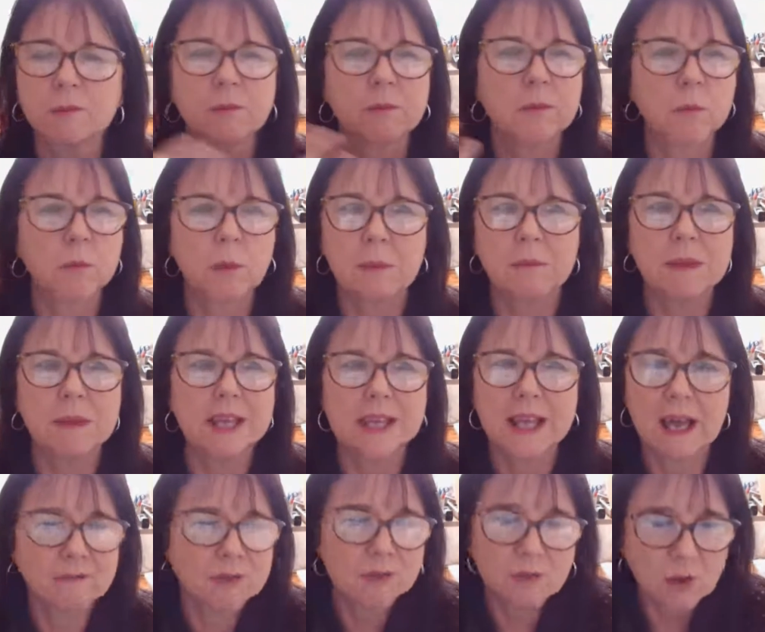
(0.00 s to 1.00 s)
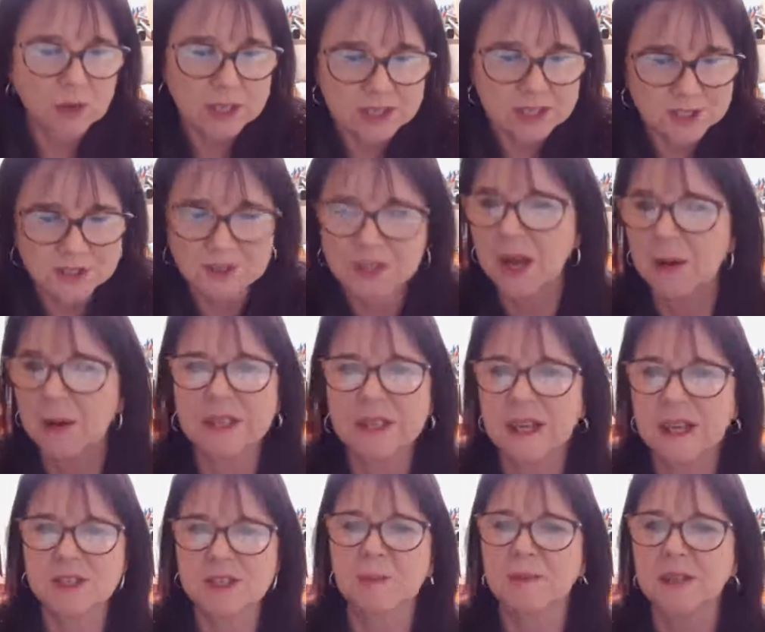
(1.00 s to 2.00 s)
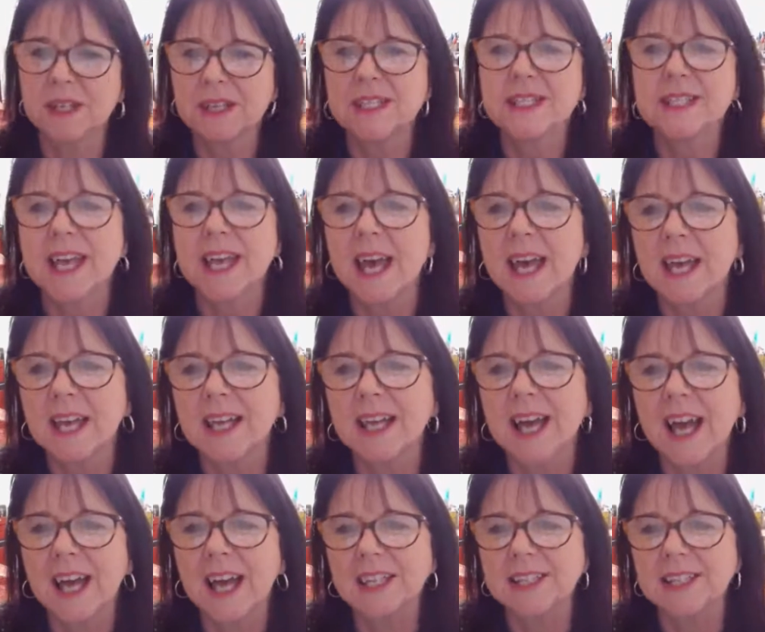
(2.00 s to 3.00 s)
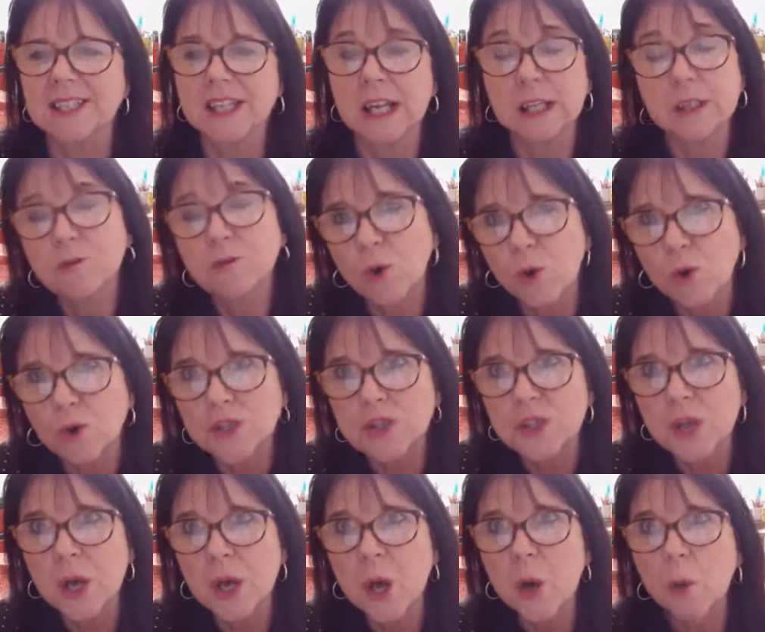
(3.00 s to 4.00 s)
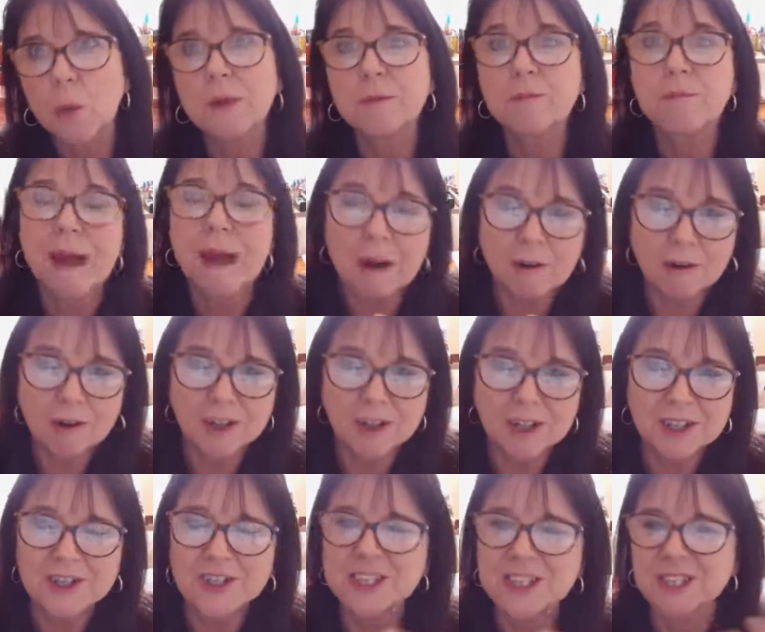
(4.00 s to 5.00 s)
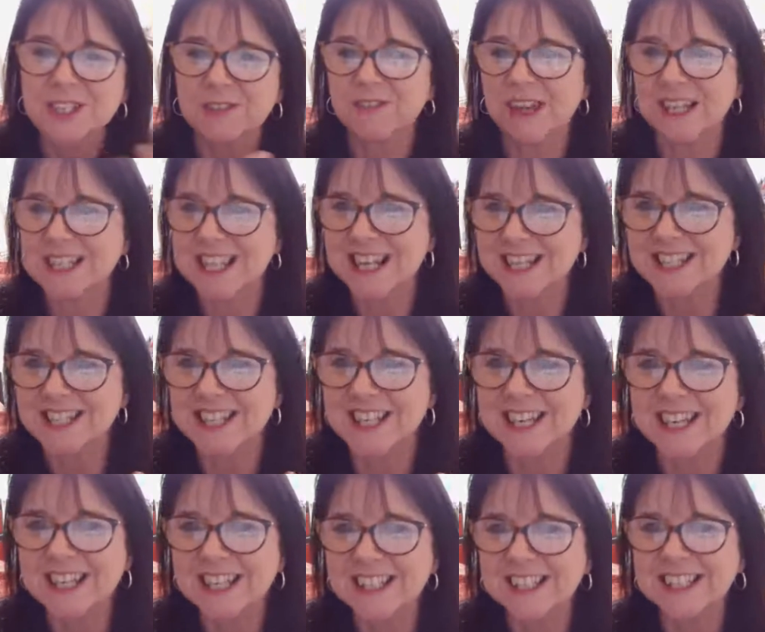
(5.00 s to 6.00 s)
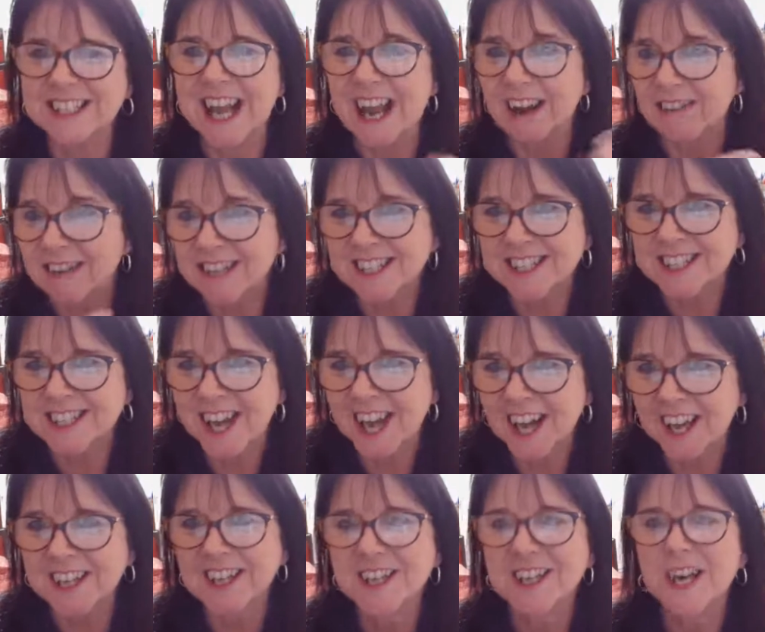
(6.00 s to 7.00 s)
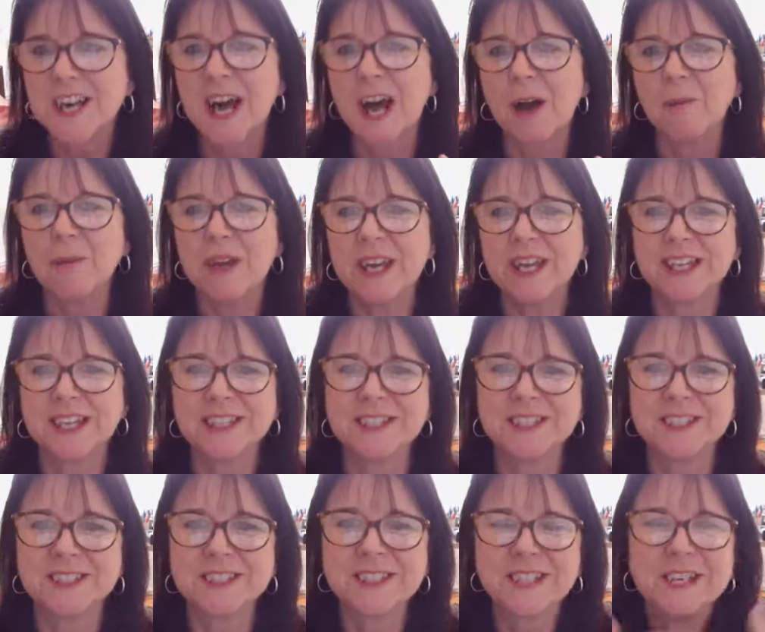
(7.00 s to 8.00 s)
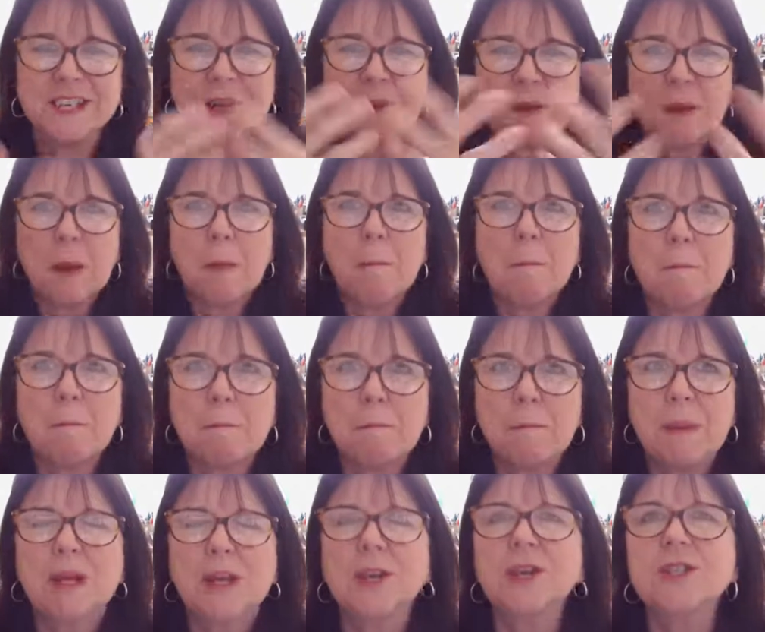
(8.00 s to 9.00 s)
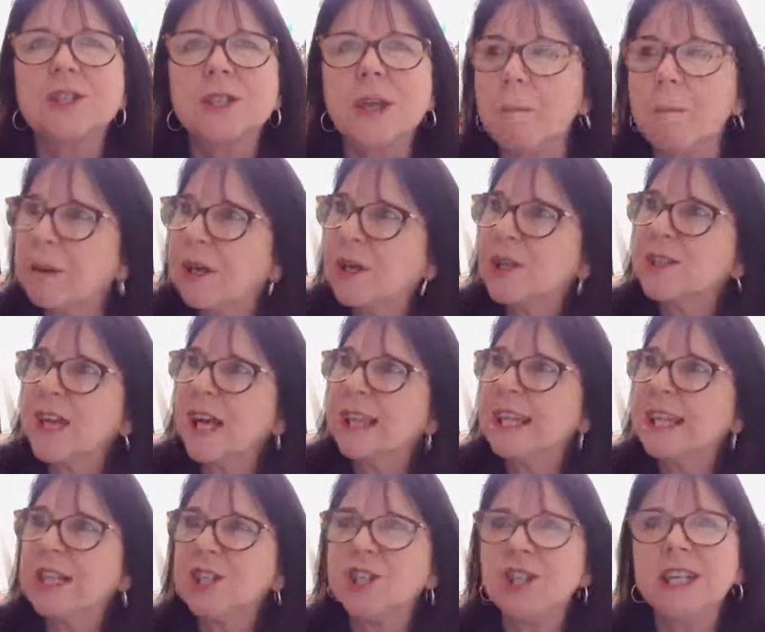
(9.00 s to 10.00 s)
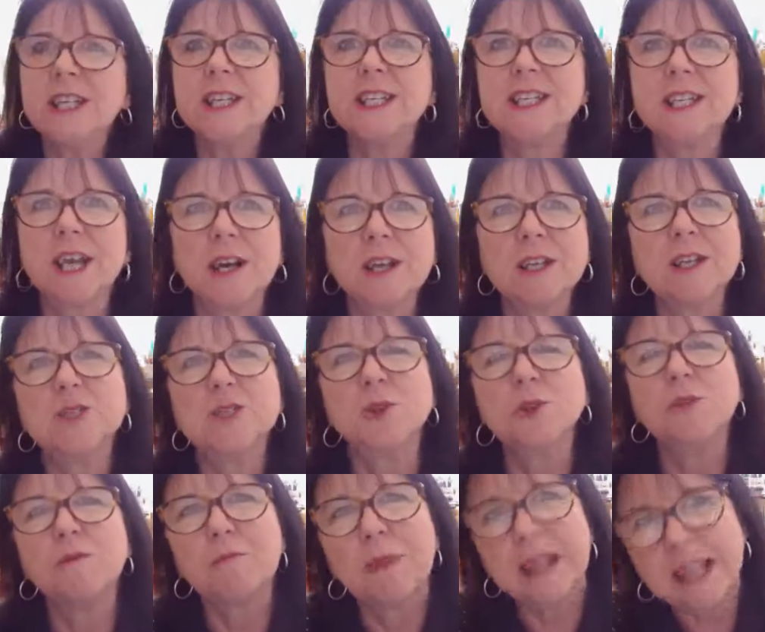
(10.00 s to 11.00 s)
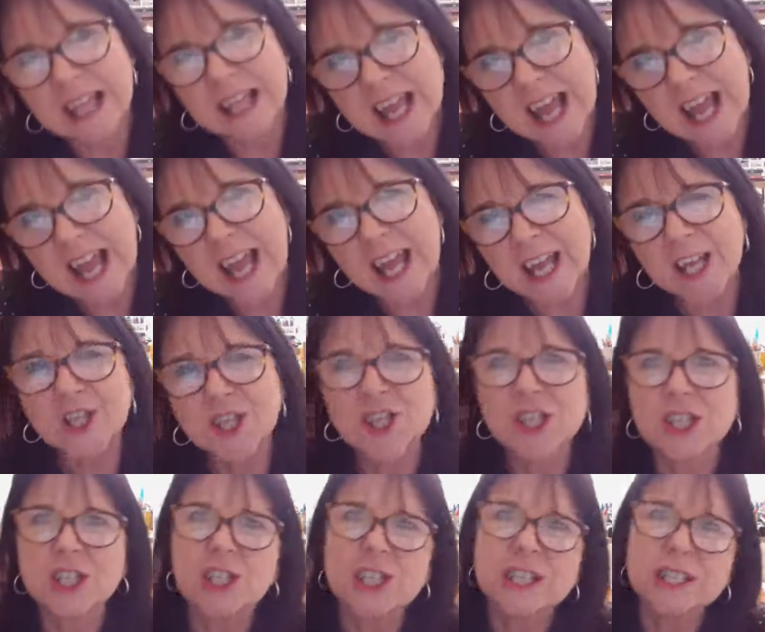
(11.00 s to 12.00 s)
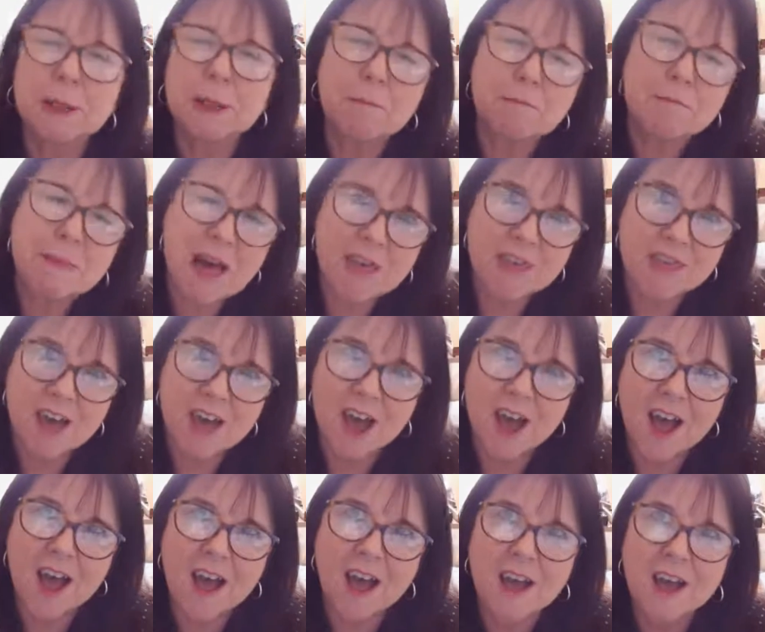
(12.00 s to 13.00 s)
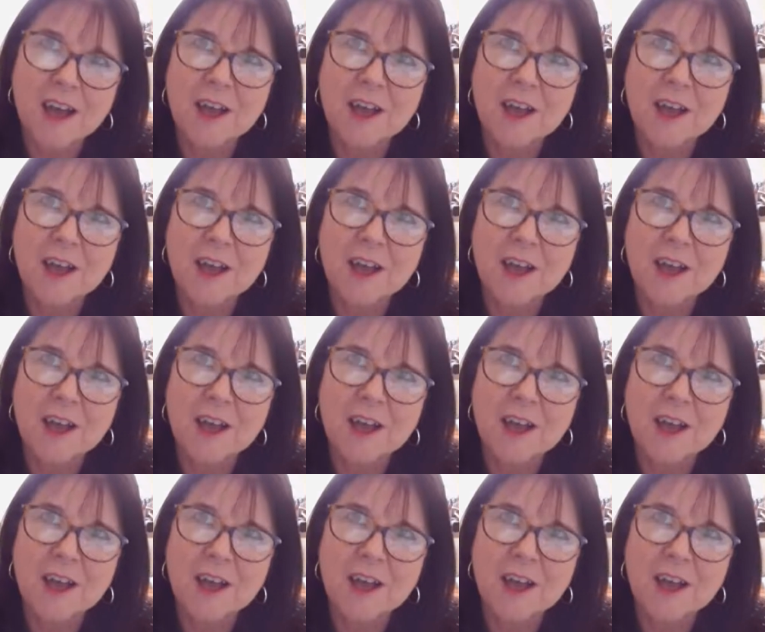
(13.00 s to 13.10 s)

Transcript: women have a voice, and have something to say. And of course, with Beryl, she's a fantastic character, and we can, because I think she's sort of middle-aged, she's a mother,